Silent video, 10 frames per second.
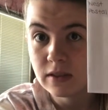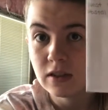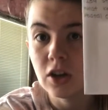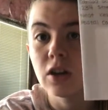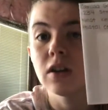
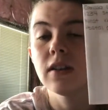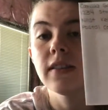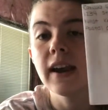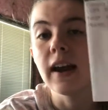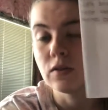or
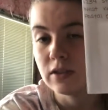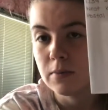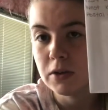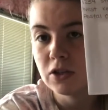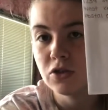their house
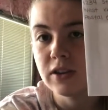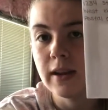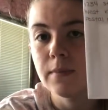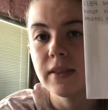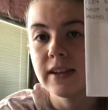number and street
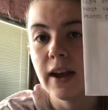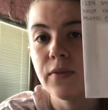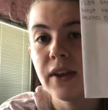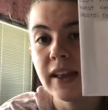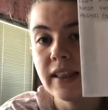name, the town
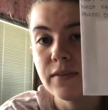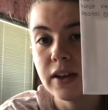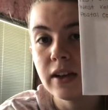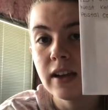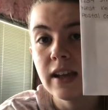they live
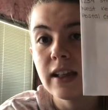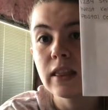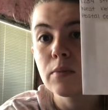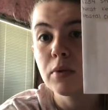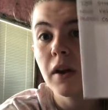in,
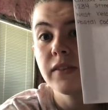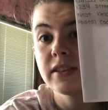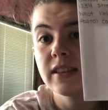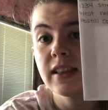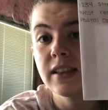the province
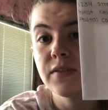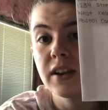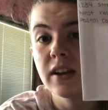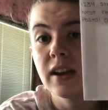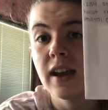they live
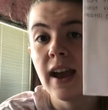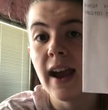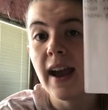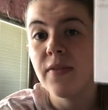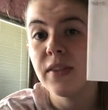in,
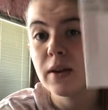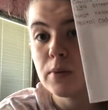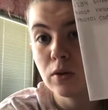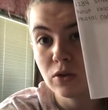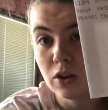and their
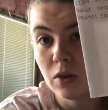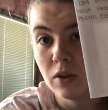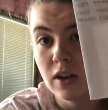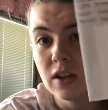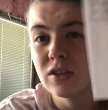postal code.
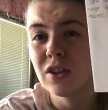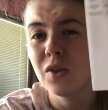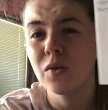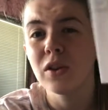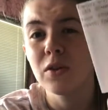
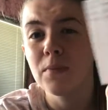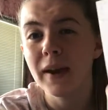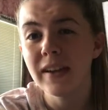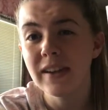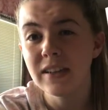So you
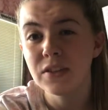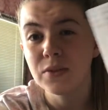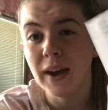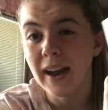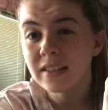might need
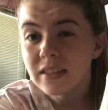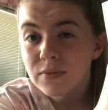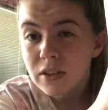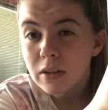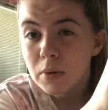to ask them
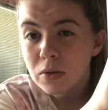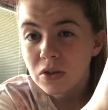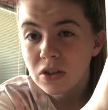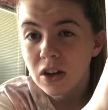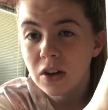for their
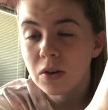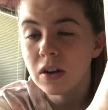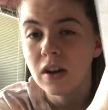postal code